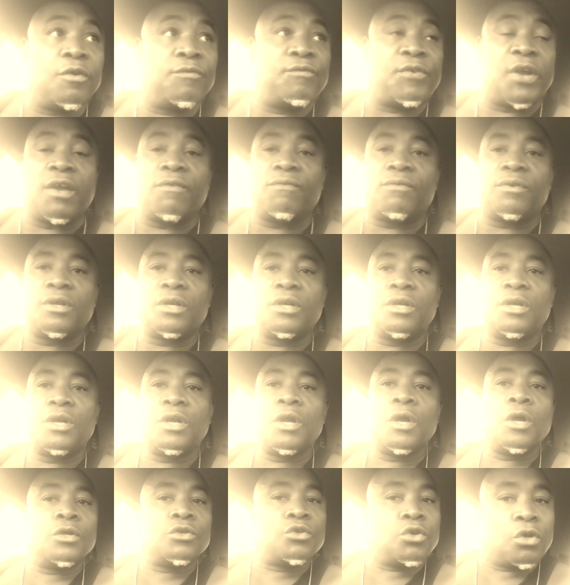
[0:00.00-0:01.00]
your faith,
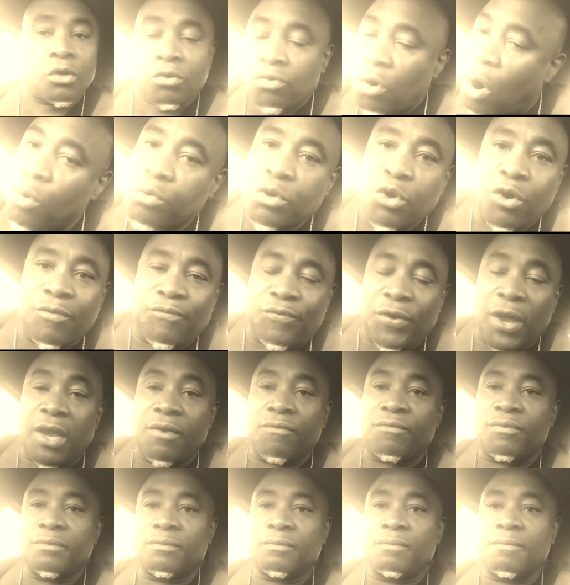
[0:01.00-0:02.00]
to grow your
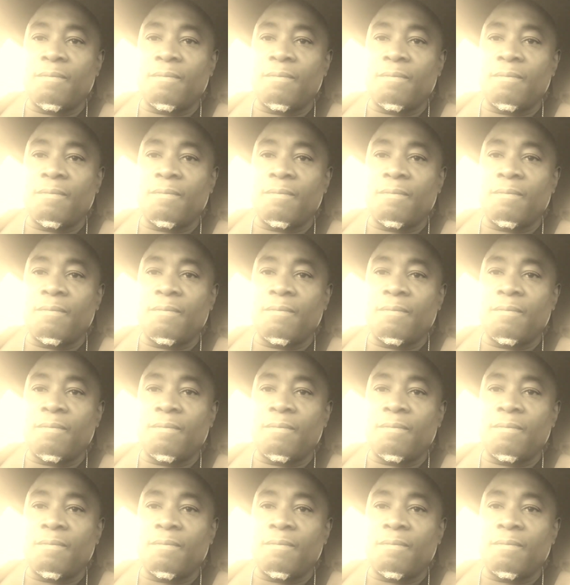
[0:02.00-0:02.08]
faith.